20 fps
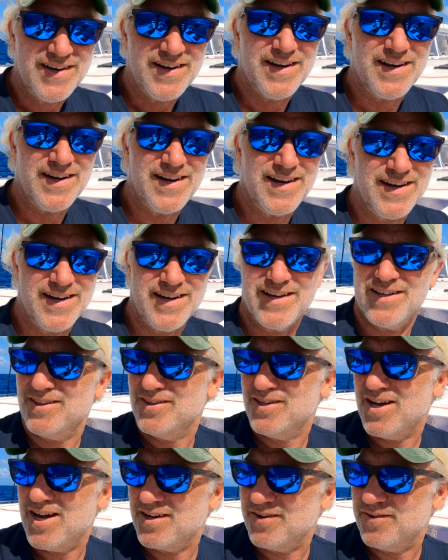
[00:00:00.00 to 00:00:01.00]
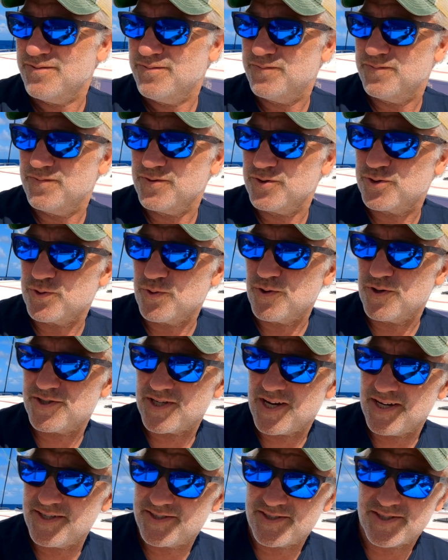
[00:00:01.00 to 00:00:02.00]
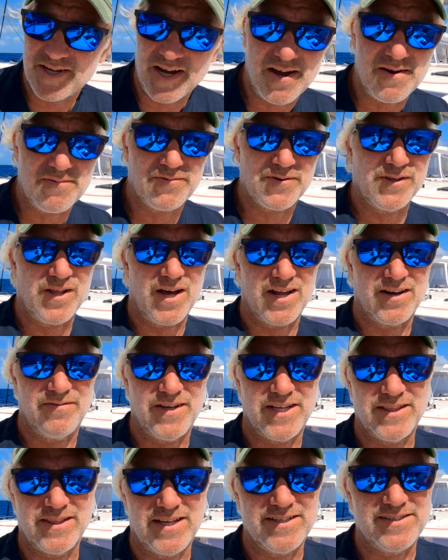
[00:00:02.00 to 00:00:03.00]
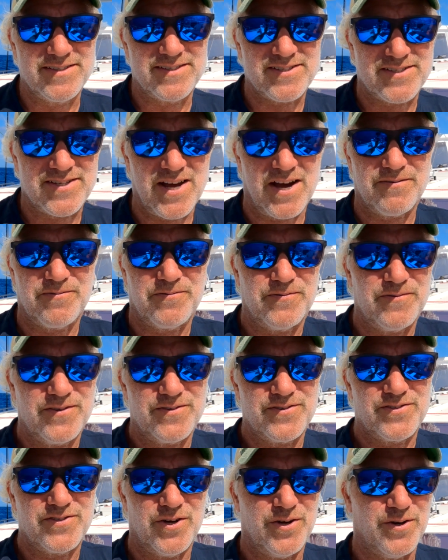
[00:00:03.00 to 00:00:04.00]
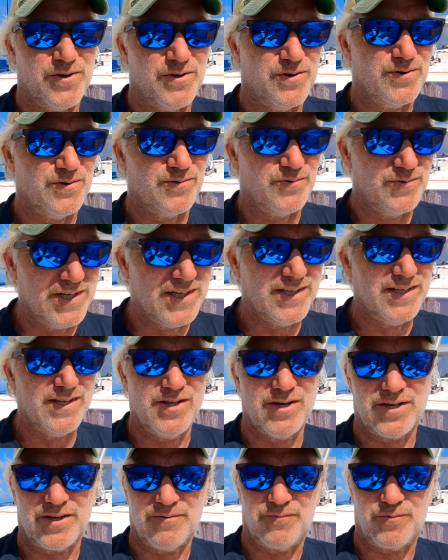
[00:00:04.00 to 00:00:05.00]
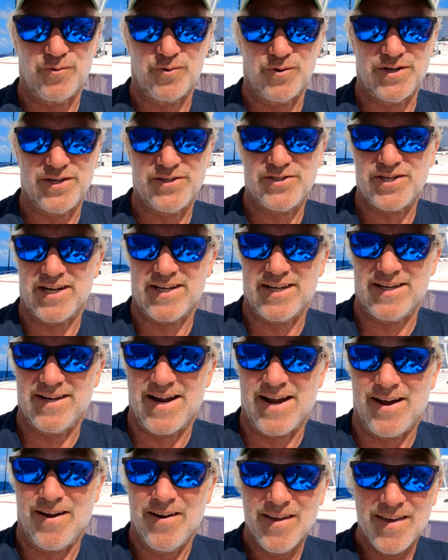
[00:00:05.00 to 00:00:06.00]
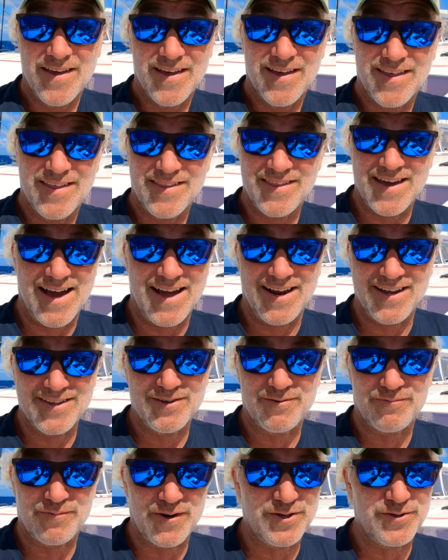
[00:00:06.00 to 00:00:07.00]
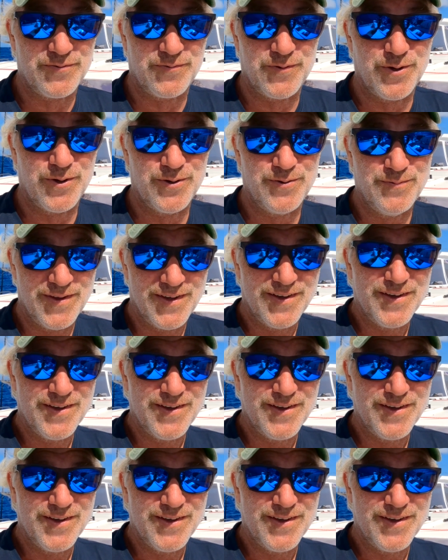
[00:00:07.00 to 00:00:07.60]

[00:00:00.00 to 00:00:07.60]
A lot of shoreside stuff, a lot of inland stuff. So really looking forward to checking it out. That and the French food.